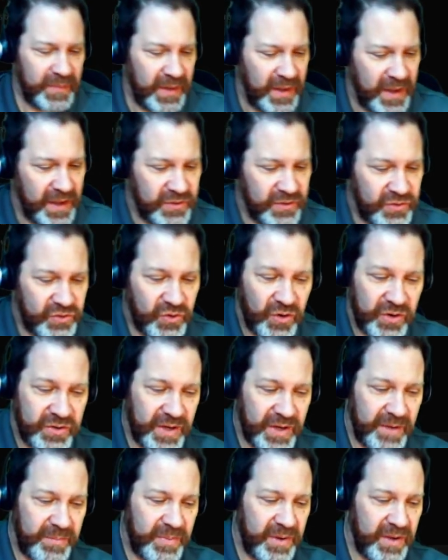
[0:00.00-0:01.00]
and start
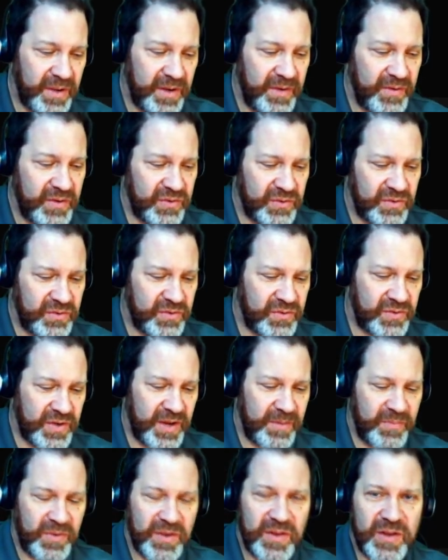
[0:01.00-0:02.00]
typing in. This is the same
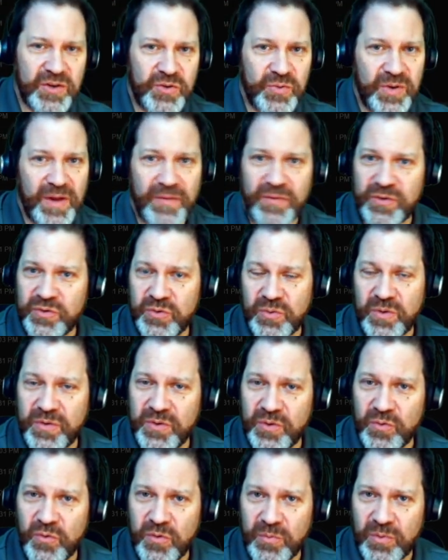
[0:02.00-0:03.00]
thing that you would have to do on the
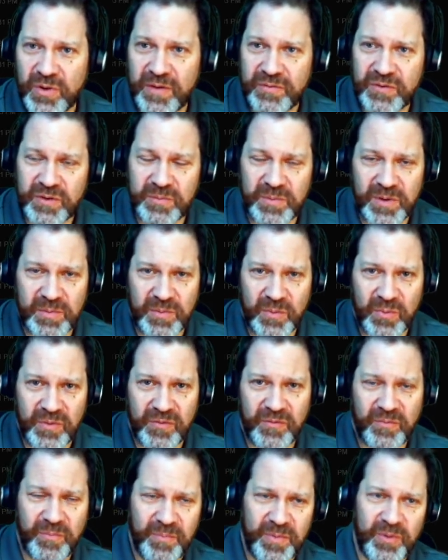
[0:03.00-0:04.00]
normal FTP, but we've
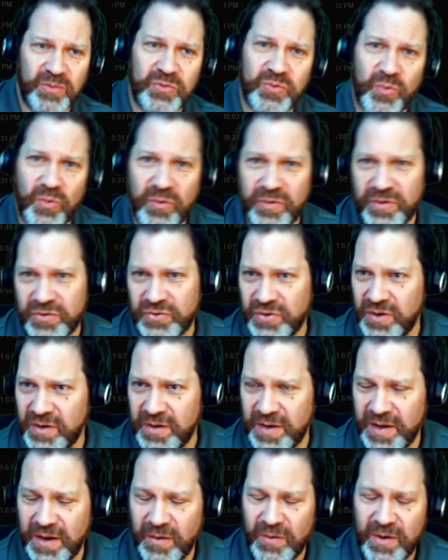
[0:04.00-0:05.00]
built all this in
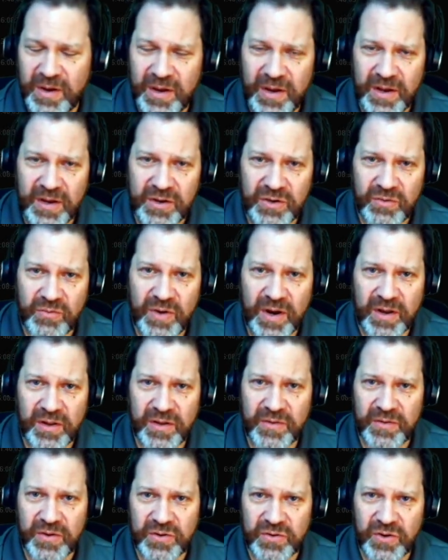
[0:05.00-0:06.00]
now directly
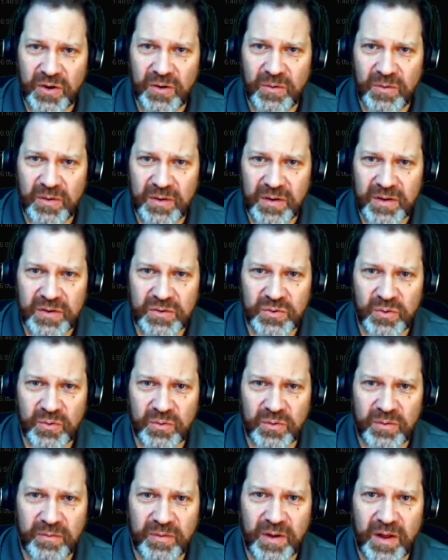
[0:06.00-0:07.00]
in the tow. So
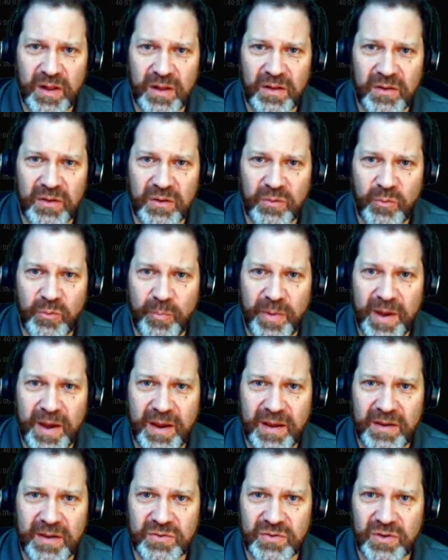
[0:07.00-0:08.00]
Laval, Quebec
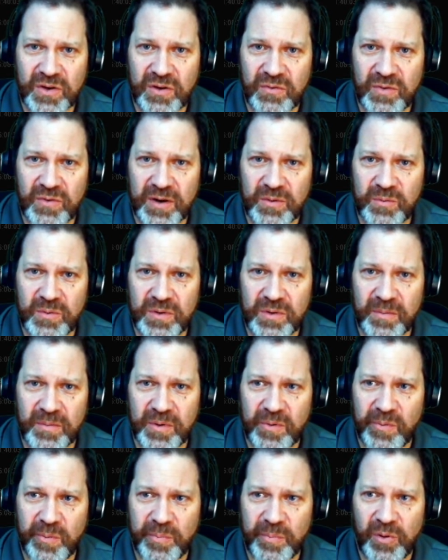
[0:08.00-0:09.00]
is the correct one. I'm going
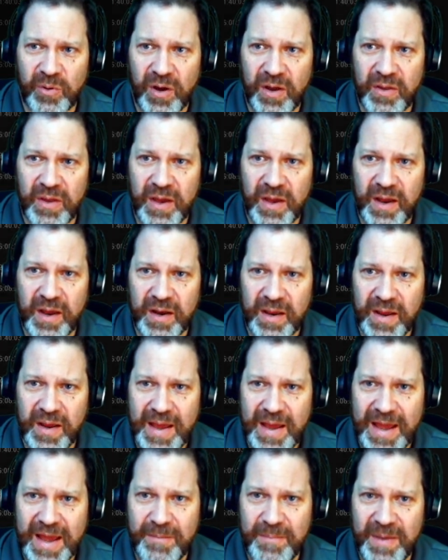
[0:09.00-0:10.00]
to apply that.
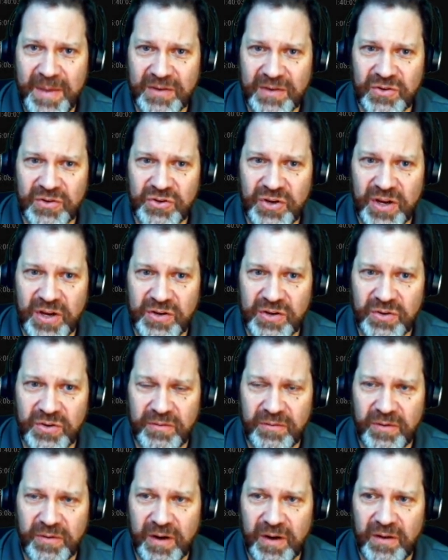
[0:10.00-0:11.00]
It makes a change to the
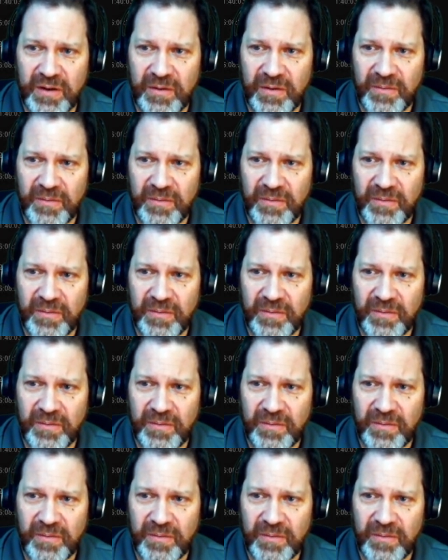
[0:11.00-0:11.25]
file.